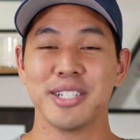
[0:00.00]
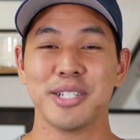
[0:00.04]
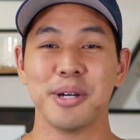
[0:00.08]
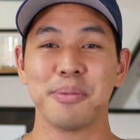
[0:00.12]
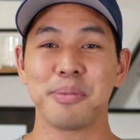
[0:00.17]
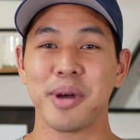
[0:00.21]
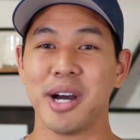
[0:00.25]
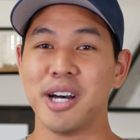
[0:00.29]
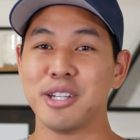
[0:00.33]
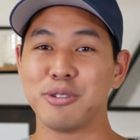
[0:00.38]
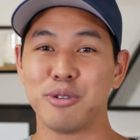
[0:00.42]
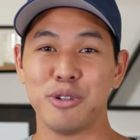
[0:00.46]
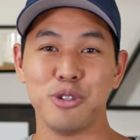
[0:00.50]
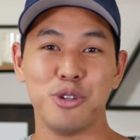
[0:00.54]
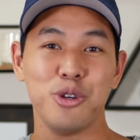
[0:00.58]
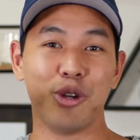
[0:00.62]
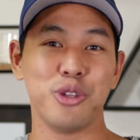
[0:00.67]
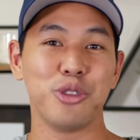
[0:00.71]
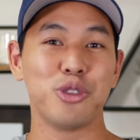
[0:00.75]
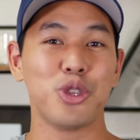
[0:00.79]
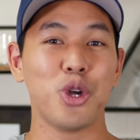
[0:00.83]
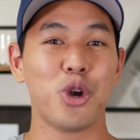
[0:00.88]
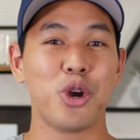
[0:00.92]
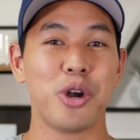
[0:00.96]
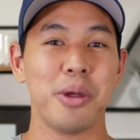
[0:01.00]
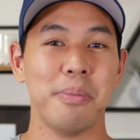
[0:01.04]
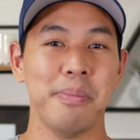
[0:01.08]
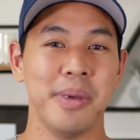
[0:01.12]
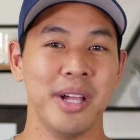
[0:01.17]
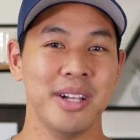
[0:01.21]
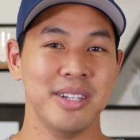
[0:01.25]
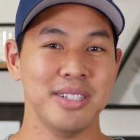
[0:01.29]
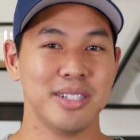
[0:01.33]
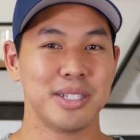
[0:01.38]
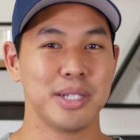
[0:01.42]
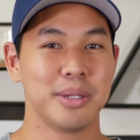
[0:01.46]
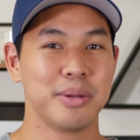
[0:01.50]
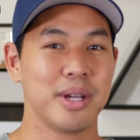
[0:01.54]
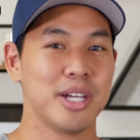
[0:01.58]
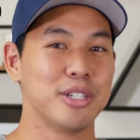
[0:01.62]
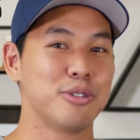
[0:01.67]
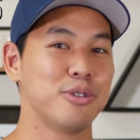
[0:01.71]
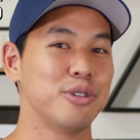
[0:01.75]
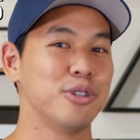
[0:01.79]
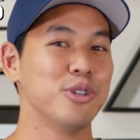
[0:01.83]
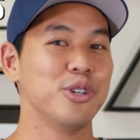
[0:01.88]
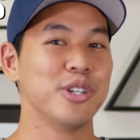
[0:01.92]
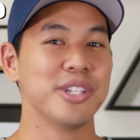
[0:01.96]
Some guys were doing 30 million, some
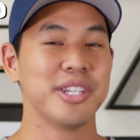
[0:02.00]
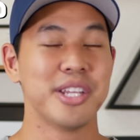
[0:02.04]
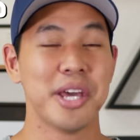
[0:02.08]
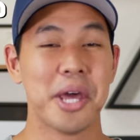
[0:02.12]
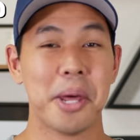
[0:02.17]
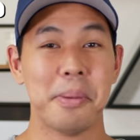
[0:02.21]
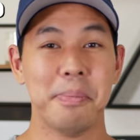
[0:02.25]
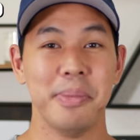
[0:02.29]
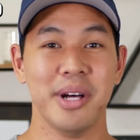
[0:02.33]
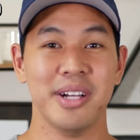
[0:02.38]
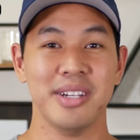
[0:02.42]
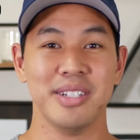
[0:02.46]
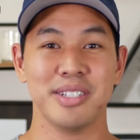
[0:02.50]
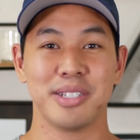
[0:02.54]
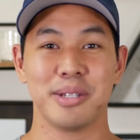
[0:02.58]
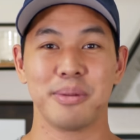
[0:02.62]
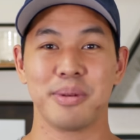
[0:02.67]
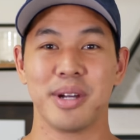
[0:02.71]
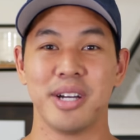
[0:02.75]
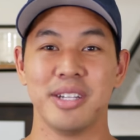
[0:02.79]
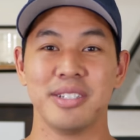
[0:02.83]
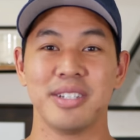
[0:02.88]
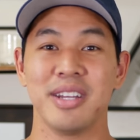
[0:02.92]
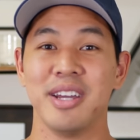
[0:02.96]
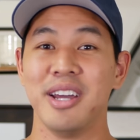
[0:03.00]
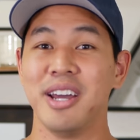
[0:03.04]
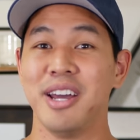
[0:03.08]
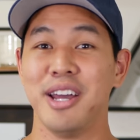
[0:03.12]
guys were doing 10 million, some guys,